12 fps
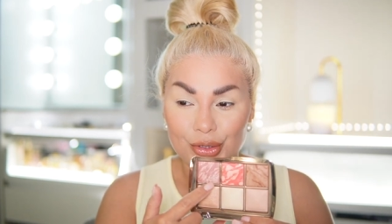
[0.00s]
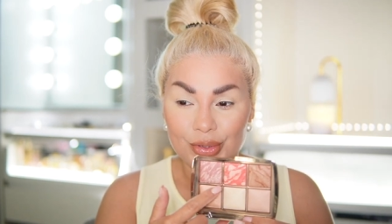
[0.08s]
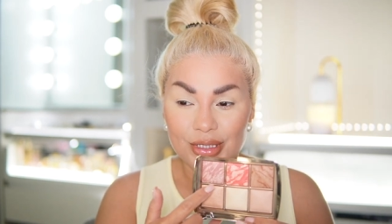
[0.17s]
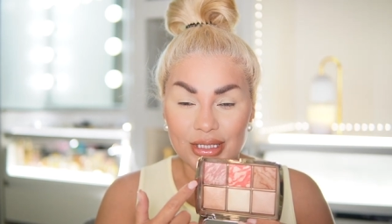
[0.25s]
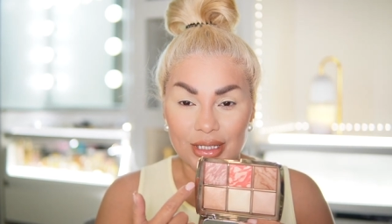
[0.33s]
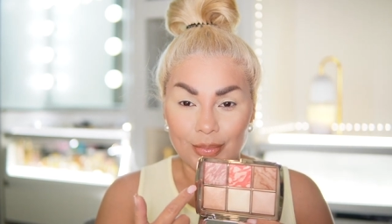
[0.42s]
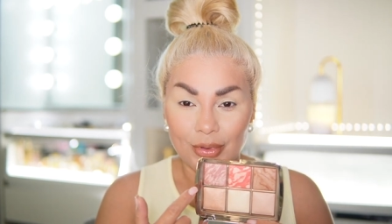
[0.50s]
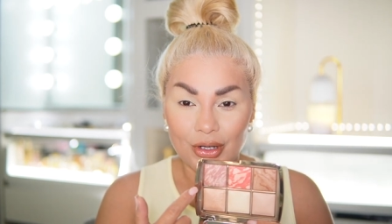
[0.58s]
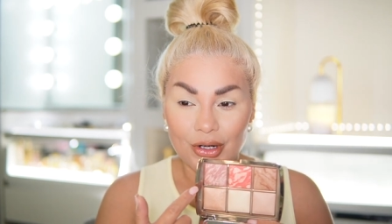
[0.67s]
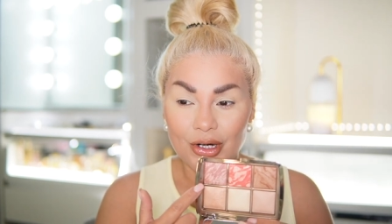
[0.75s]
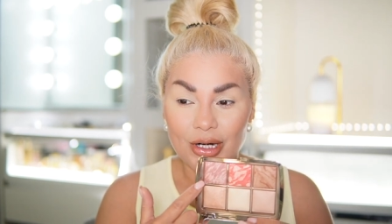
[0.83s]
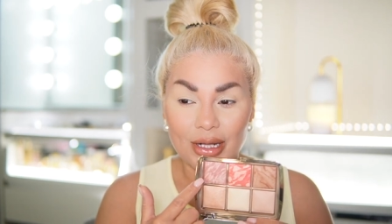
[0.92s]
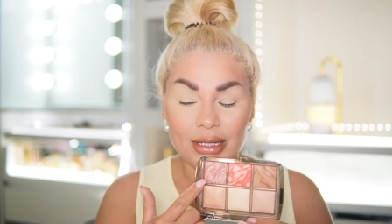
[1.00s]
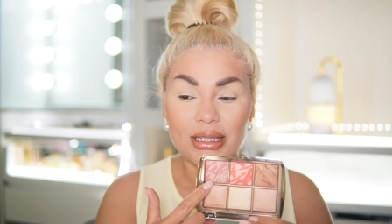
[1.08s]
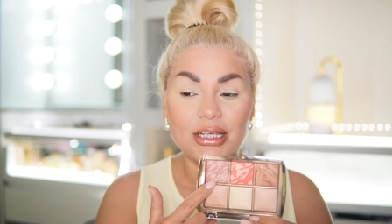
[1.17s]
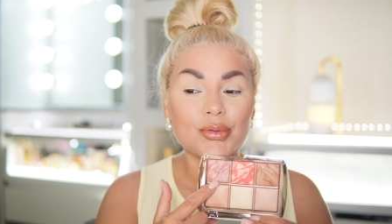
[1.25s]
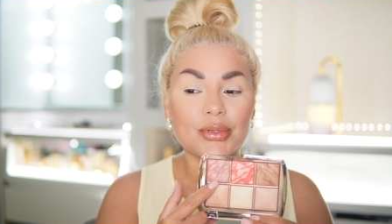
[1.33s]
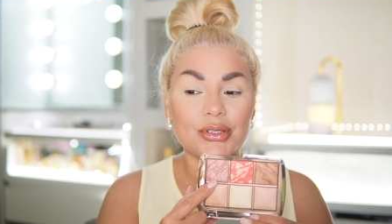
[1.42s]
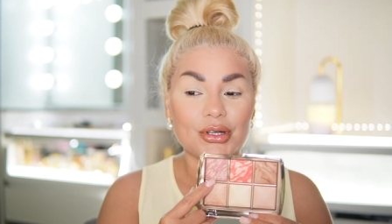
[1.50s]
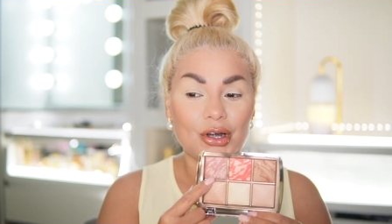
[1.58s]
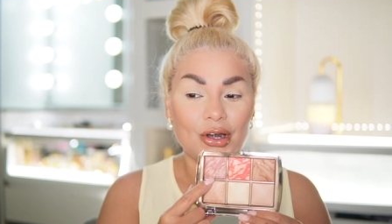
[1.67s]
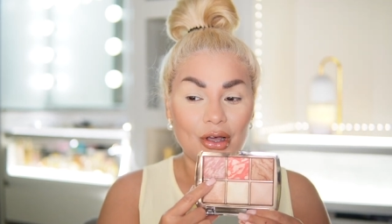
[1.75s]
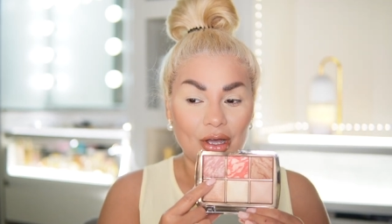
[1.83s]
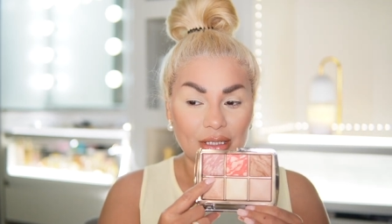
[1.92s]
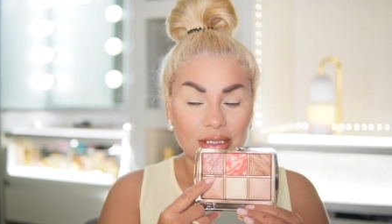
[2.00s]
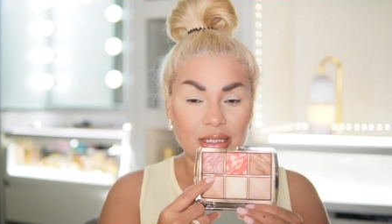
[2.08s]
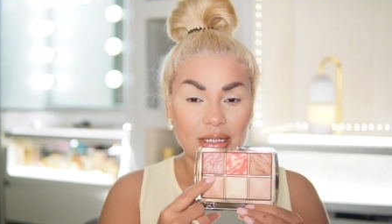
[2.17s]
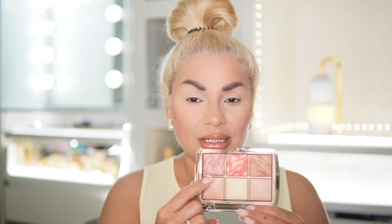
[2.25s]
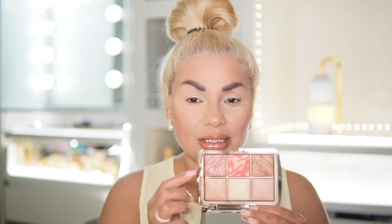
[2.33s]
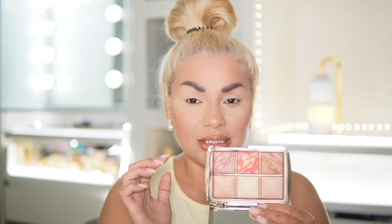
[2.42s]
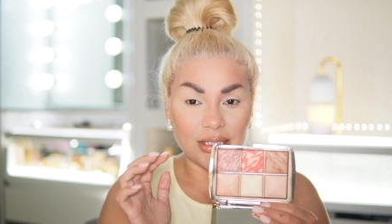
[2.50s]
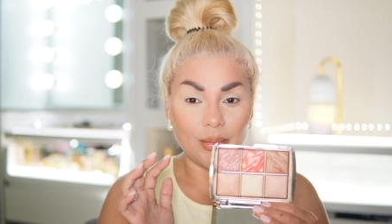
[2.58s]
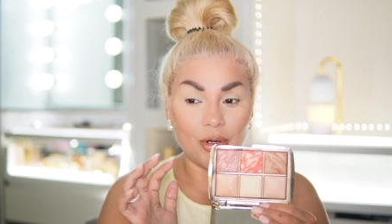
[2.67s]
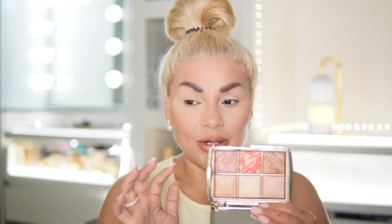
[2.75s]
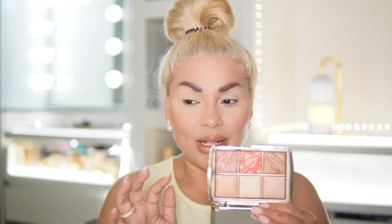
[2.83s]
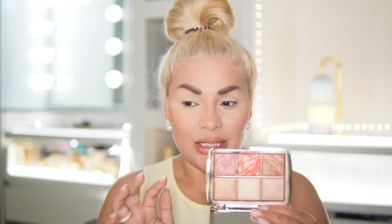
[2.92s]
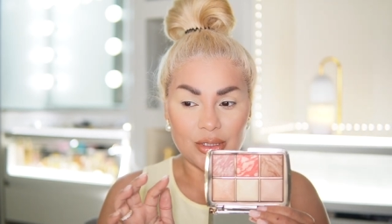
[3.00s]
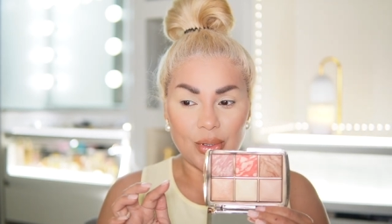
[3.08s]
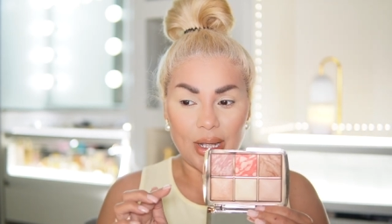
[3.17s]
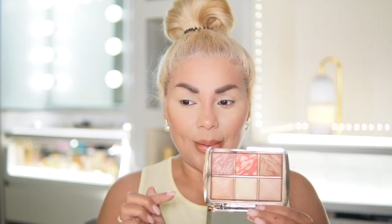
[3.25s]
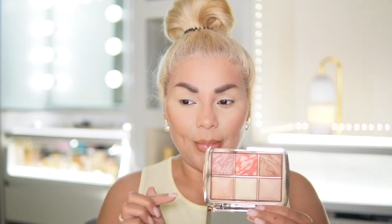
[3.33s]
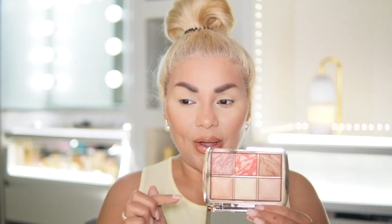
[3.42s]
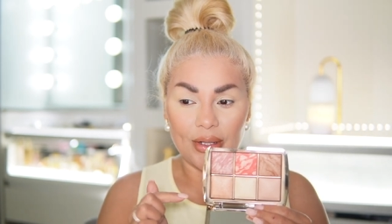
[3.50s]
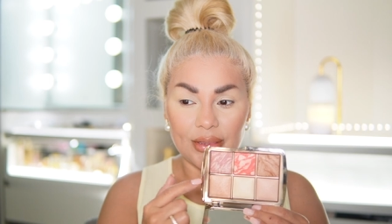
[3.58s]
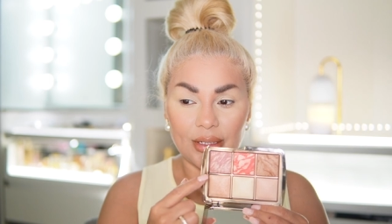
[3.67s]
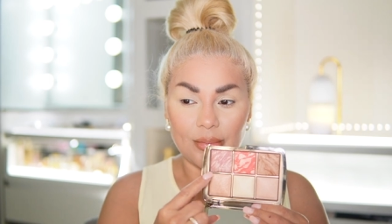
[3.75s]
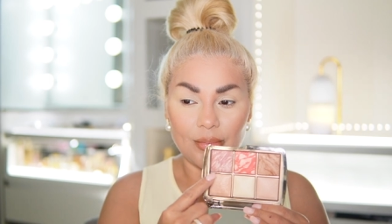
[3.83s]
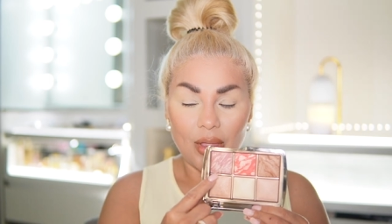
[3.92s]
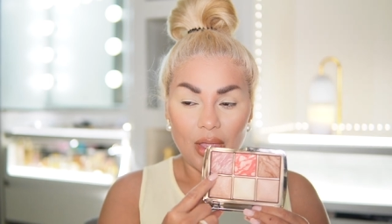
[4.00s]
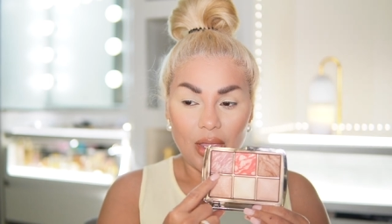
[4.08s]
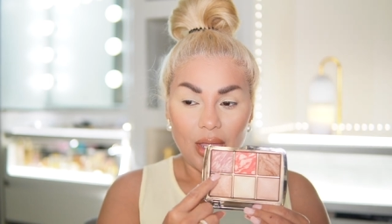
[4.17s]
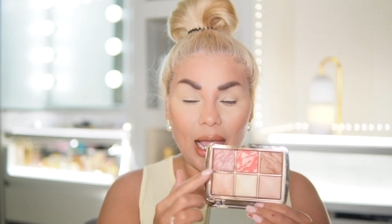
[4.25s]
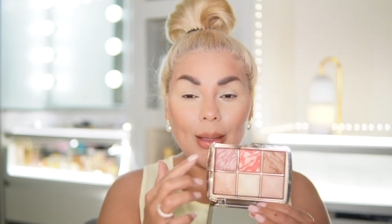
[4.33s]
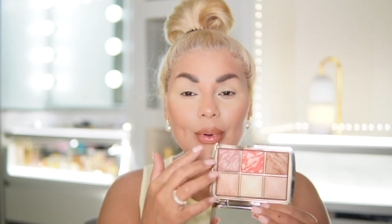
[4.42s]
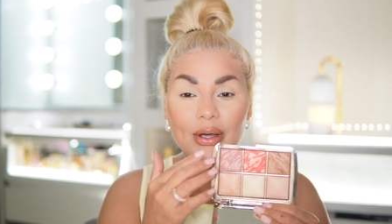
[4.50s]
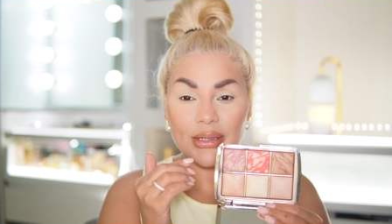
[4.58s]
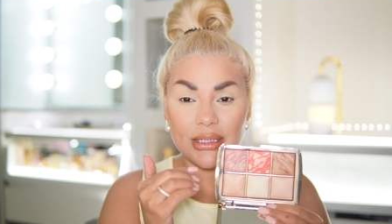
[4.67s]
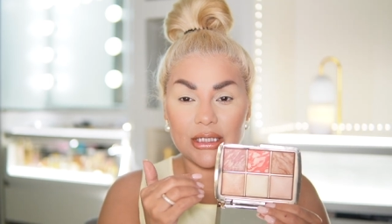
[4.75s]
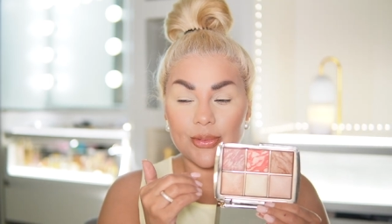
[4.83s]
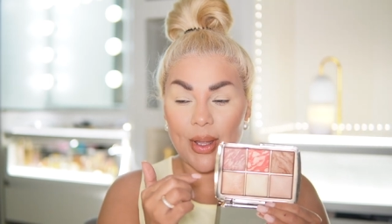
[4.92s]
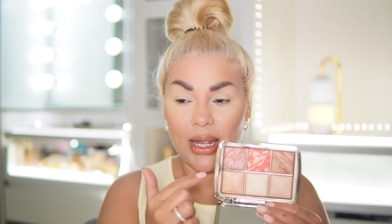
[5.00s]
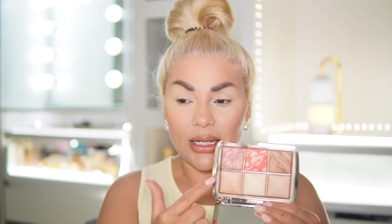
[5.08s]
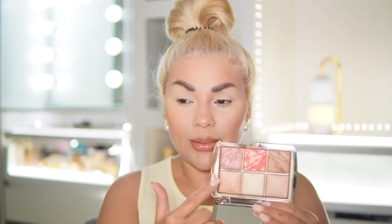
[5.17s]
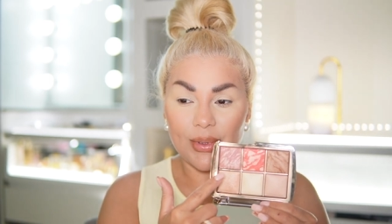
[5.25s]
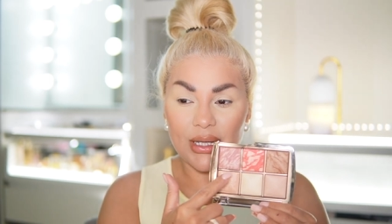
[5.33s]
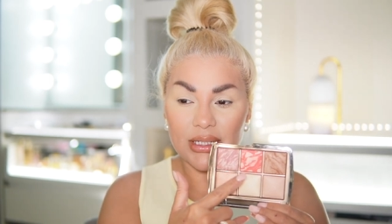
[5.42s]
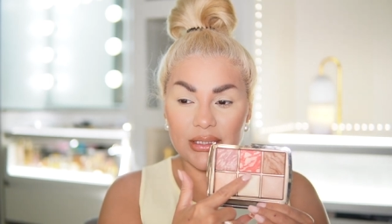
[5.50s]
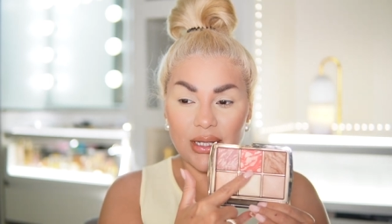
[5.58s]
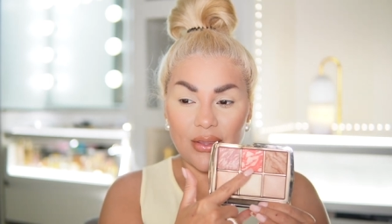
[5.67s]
too similar these ones are not similar that's why i bought them i bought this palette because